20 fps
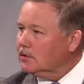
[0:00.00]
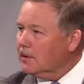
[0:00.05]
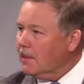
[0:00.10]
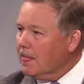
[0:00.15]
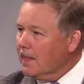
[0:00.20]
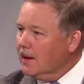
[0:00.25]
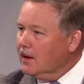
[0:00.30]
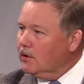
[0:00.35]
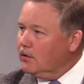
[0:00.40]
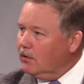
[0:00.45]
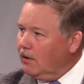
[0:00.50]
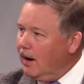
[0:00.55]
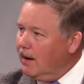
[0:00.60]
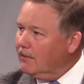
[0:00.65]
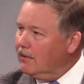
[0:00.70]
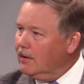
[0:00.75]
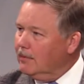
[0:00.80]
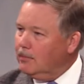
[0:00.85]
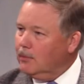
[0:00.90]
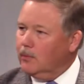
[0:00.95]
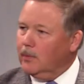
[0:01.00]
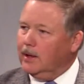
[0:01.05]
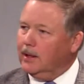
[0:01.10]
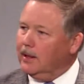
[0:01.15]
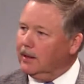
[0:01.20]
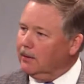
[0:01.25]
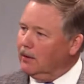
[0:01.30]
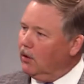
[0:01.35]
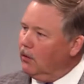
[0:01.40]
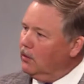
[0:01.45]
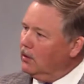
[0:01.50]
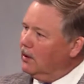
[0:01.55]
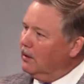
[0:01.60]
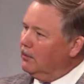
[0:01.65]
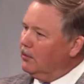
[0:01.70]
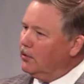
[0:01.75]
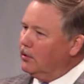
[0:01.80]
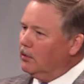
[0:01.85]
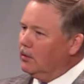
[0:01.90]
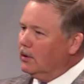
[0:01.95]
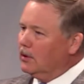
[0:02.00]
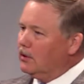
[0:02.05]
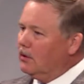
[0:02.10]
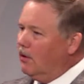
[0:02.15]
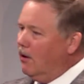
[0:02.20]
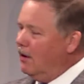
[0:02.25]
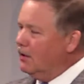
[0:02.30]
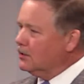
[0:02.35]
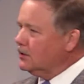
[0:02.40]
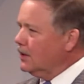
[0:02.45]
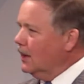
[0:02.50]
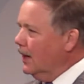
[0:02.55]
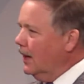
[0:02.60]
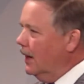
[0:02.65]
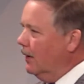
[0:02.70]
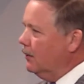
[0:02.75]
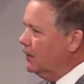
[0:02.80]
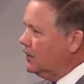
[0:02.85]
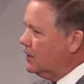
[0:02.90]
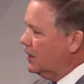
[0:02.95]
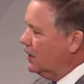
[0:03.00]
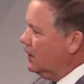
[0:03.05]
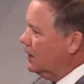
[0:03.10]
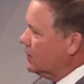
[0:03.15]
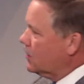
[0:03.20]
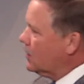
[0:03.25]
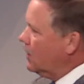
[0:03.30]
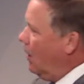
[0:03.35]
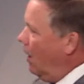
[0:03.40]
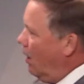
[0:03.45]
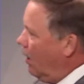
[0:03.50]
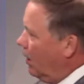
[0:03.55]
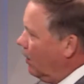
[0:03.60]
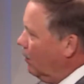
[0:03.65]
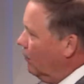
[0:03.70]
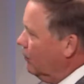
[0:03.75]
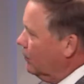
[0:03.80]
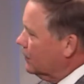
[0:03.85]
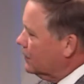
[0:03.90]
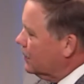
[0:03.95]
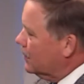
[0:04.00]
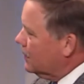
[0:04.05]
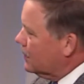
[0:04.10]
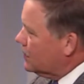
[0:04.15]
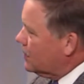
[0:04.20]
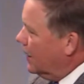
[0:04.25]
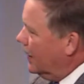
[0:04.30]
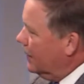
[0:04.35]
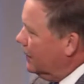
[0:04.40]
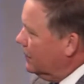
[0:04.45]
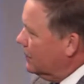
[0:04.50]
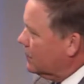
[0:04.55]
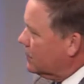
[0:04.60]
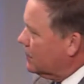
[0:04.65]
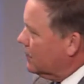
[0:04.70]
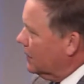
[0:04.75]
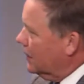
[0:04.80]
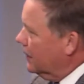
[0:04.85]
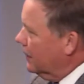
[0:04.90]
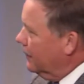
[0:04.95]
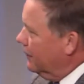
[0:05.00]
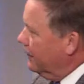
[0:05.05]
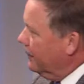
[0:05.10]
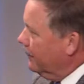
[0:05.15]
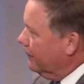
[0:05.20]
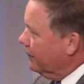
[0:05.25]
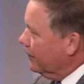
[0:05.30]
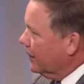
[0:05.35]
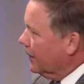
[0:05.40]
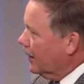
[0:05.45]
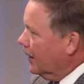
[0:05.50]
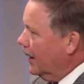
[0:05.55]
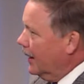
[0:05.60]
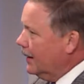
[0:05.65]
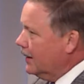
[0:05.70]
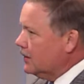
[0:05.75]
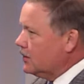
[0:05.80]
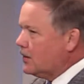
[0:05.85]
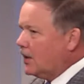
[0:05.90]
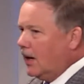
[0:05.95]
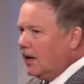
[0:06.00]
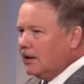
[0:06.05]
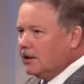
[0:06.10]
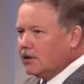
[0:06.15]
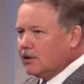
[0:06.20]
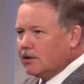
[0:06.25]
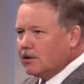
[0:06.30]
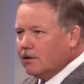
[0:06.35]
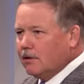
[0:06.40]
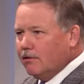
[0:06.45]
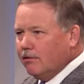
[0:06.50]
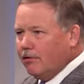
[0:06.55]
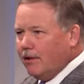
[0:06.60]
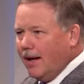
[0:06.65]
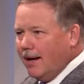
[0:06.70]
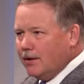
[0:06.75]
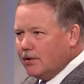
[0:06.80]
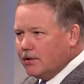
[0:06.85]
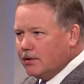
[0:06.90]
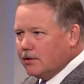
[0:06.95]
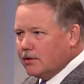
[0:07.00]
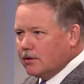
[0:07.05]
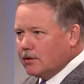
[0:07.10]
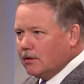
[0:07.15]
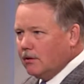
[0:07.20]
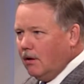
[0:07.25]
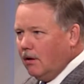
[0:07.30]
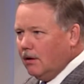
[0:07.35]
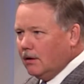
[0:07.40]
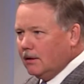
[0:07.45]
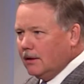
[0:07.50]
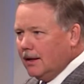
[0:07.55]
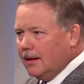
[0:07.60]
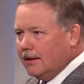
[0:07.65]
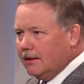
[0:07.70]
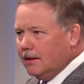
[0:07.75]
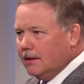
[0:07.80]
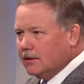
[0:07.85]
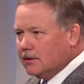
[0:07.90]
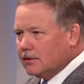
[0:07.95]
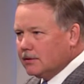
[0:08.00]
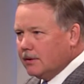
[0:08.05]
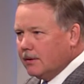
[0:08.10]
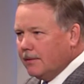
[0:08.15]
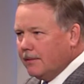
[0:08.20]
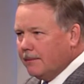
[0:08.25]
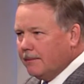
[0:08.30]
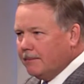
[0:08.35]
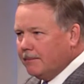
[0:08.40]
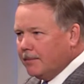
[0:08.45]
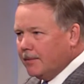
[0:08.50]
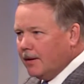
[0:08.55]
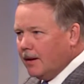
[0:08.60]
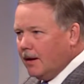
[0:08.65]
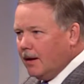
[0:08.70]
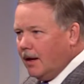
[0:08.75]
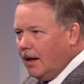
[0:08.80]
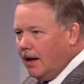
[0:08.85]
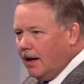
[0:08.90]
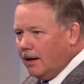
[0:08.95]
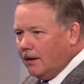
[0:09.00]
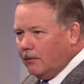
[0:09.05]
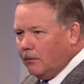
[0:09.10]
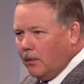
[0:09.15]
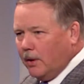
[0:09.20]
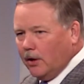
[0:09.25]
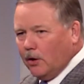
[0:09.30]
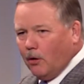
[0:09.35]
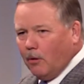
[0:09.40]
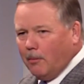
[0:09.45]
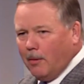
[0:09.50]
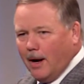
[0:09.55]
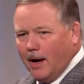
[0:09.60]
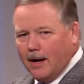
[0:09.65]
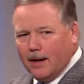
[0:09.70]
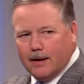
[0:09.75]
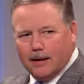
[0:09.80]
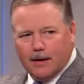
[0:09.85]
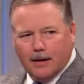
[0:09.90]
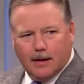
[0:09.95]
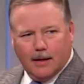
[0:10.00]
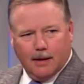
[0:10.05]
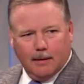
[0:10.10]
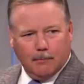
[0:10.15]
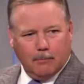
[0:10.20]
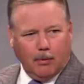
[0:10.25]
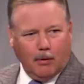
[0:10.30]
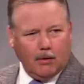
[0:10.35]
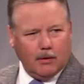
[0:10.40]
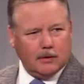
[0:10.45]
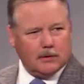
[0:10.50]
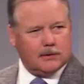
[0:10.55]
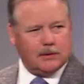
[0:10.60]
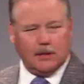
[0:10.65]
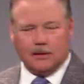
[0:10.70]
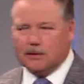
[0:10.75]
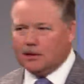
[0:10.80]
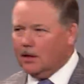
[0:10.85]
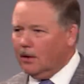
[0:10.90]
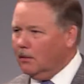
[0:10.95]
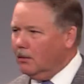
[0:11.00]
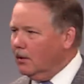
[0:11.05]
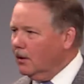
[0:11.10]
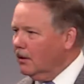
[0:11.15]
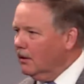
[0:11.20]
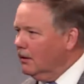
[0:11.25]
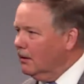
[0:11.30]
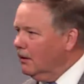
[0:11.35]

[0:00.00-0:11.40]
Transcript: and drive up and we get going up through La Crosse and we see this car over to the side of the street, and it's got its flashers on like this, and we go by and Paula says, "Well,